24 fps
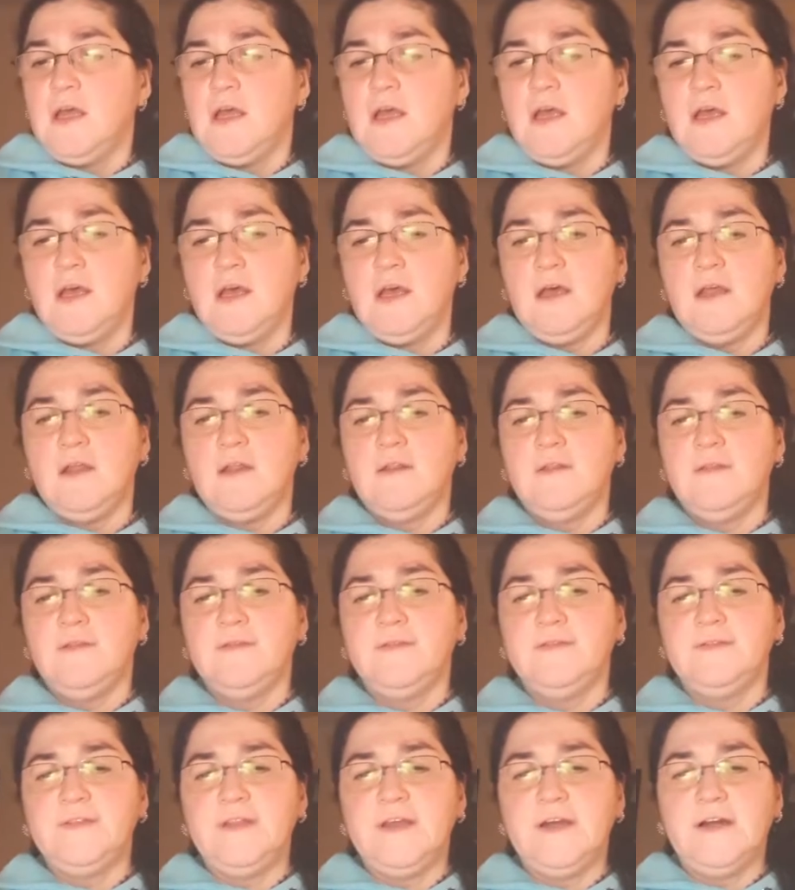
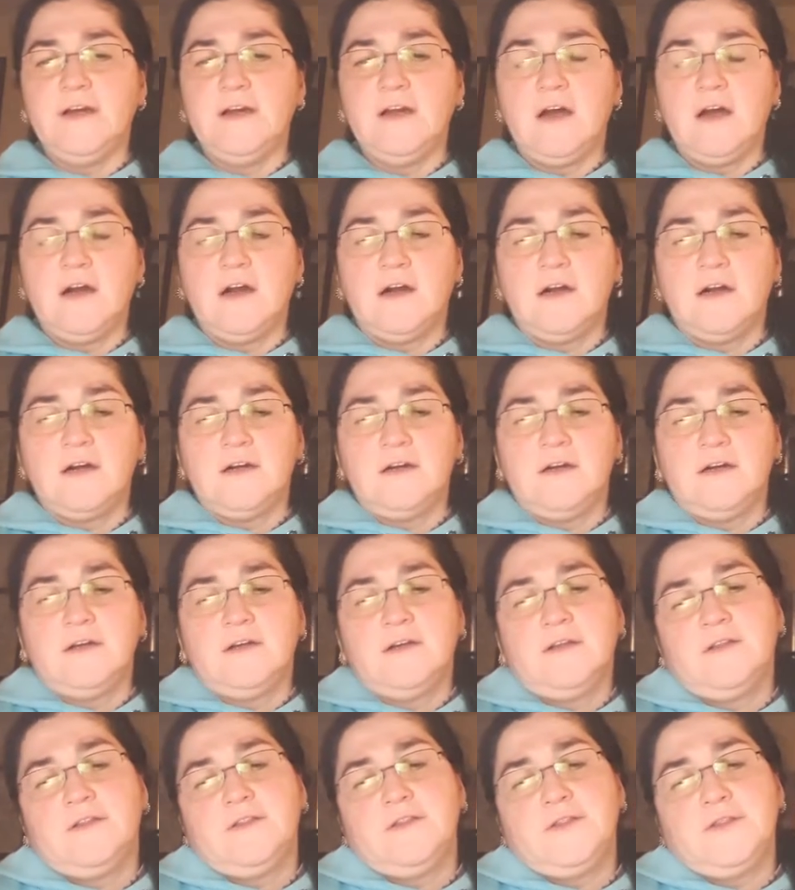And there are
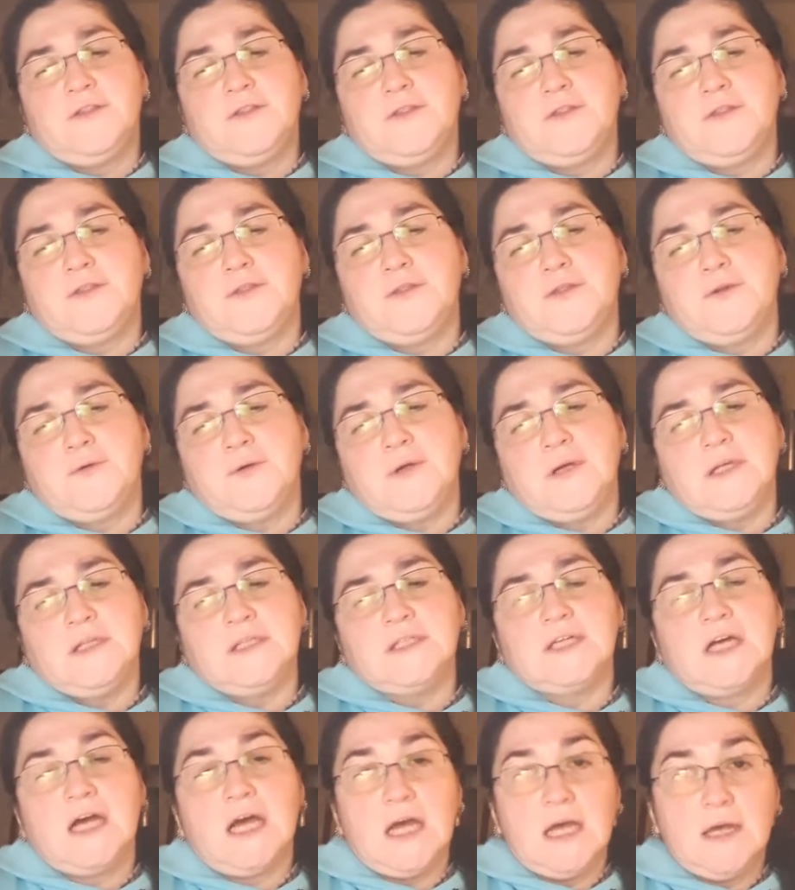three
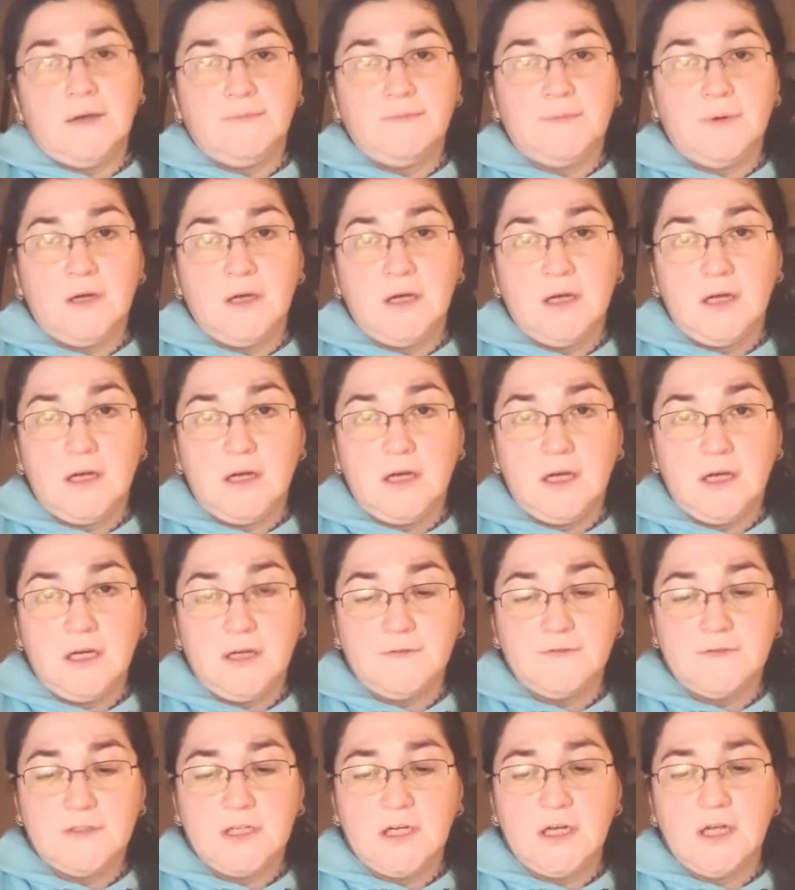types
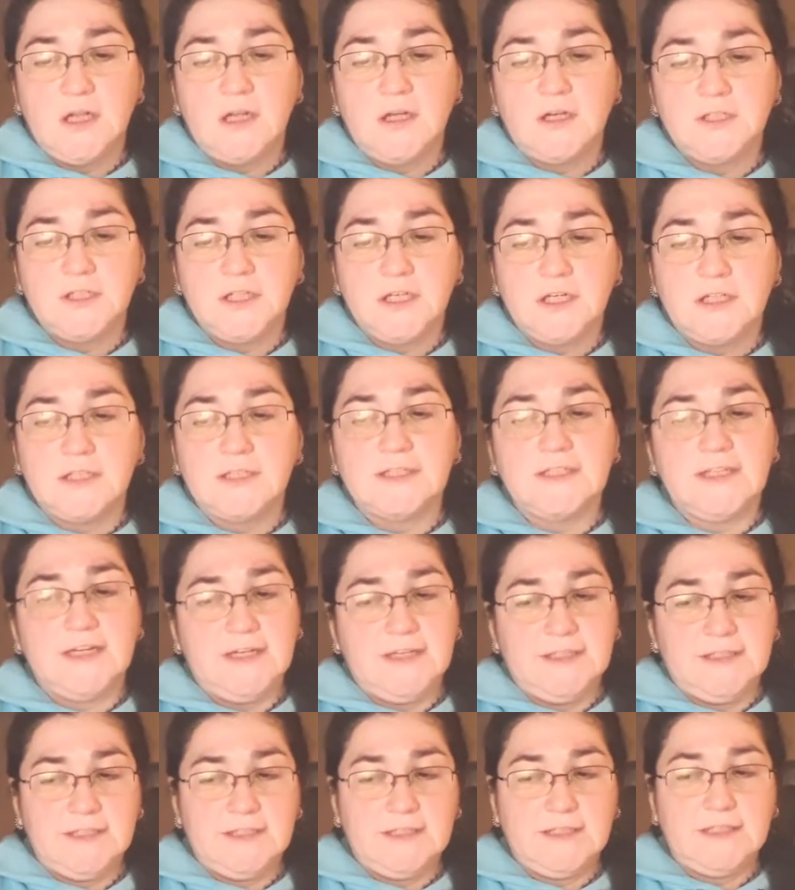of psychological
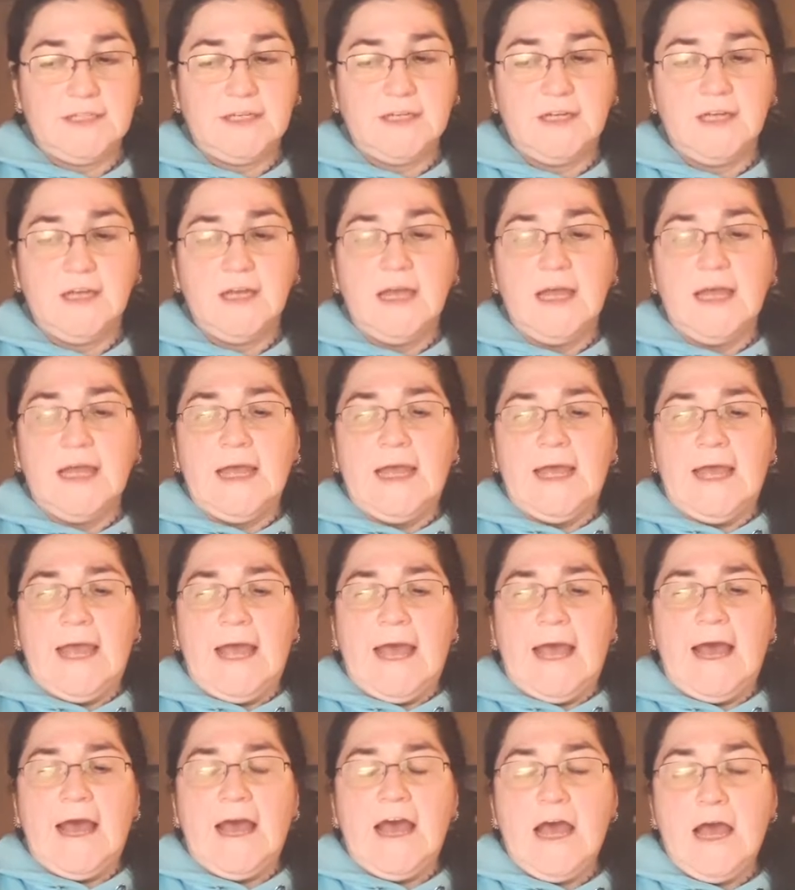tests.
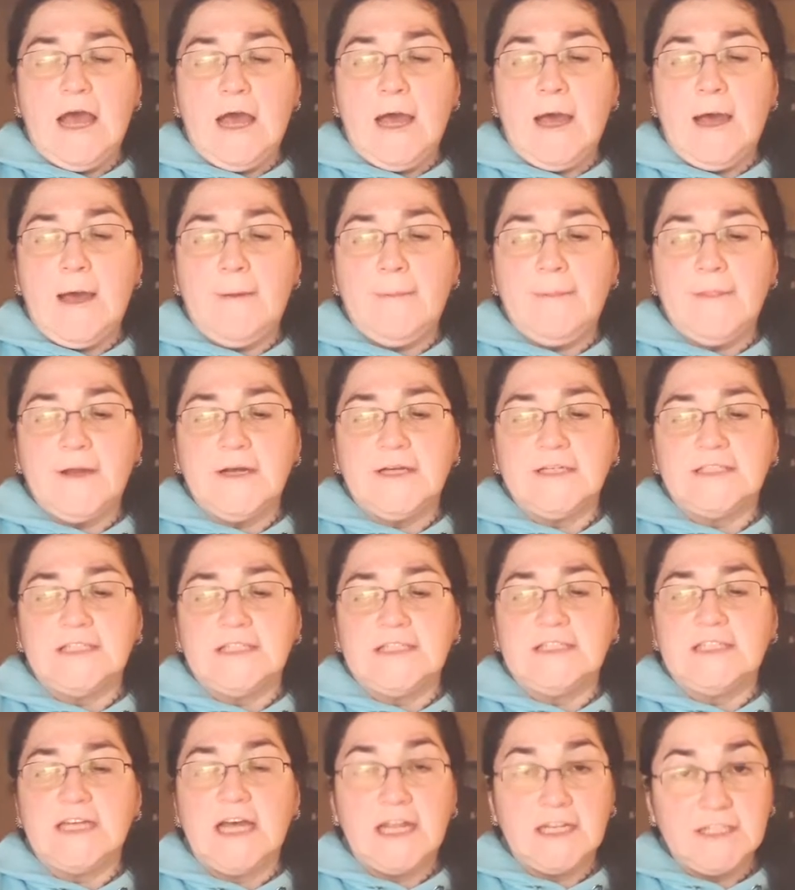There is
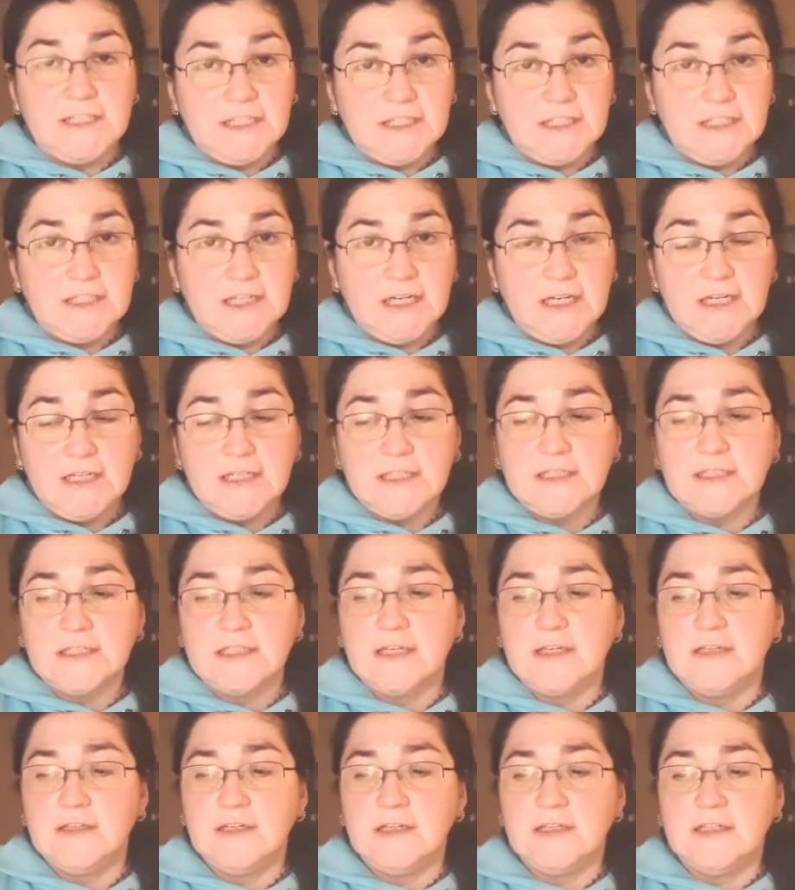intelligence test,
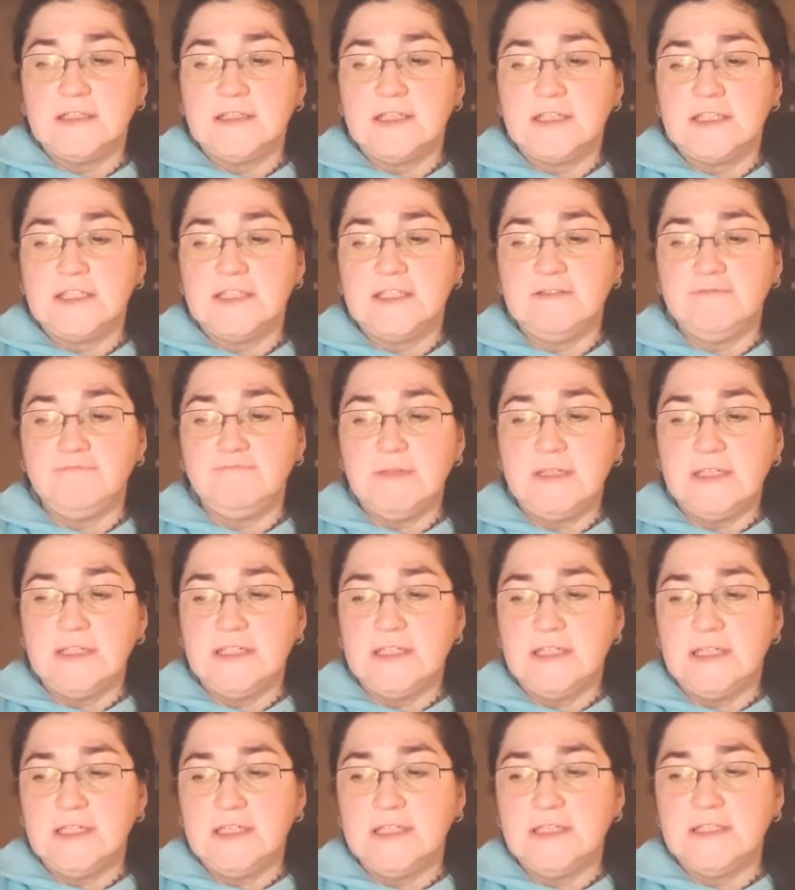there is achievement
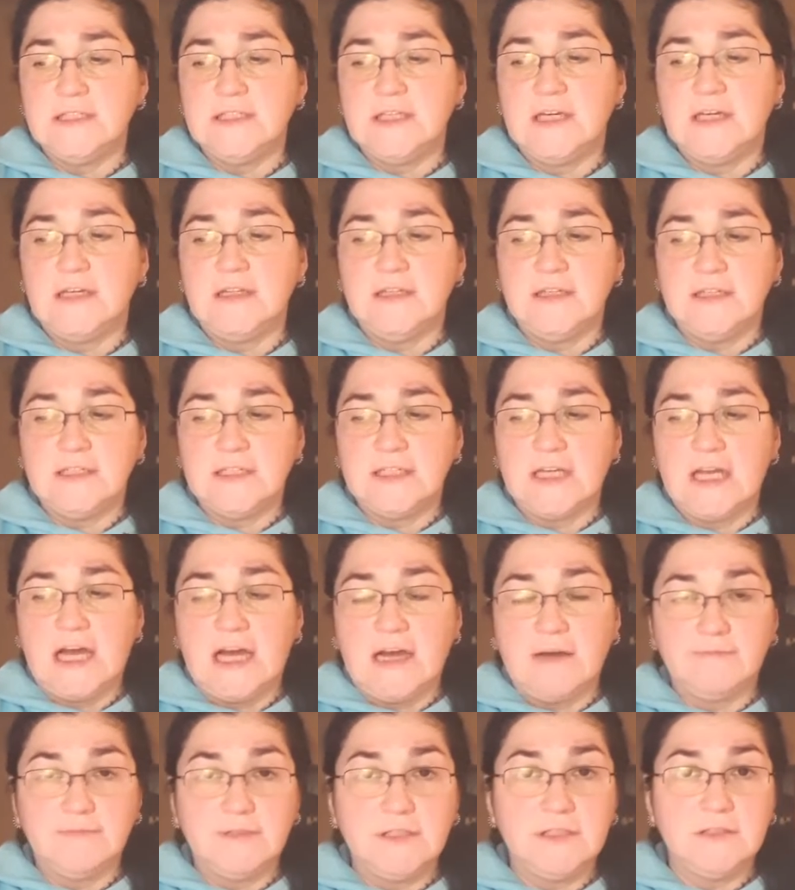test, and there is
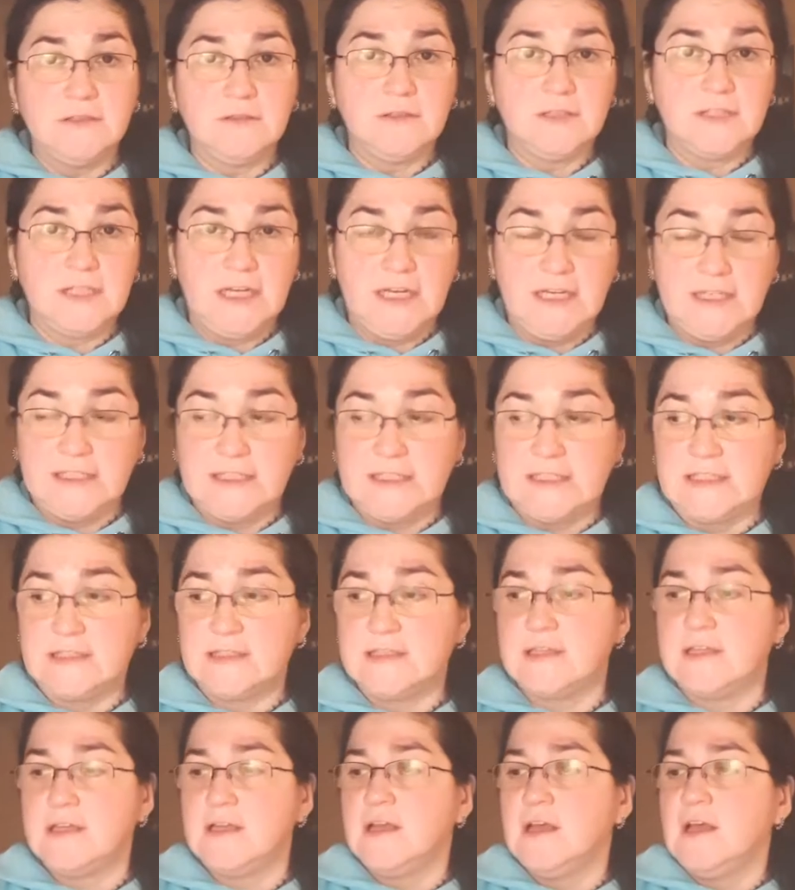aptitude
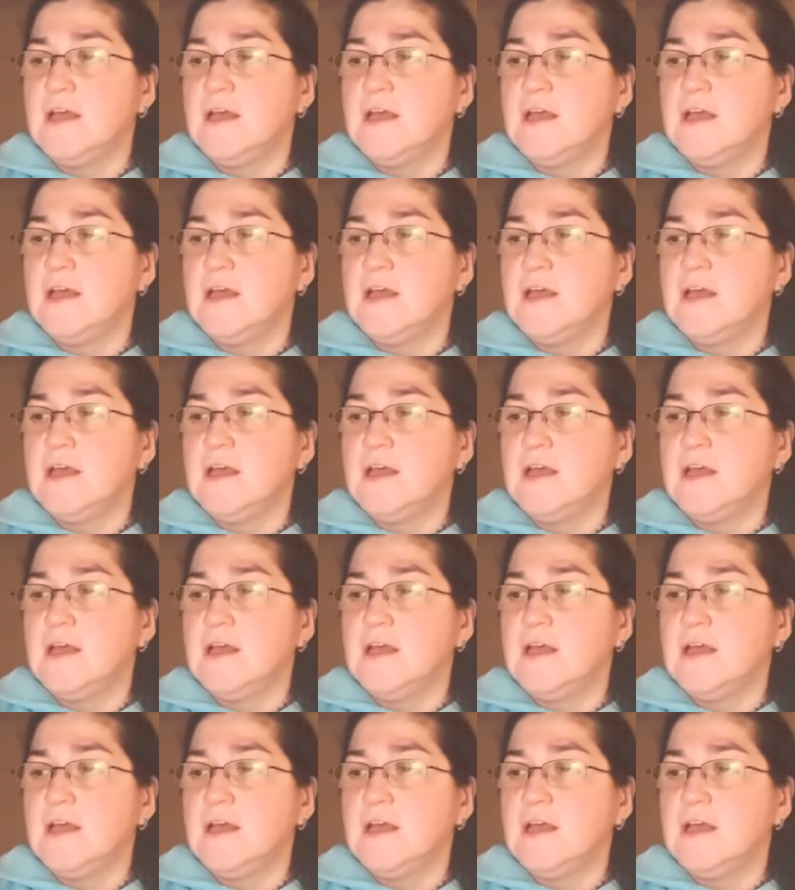test.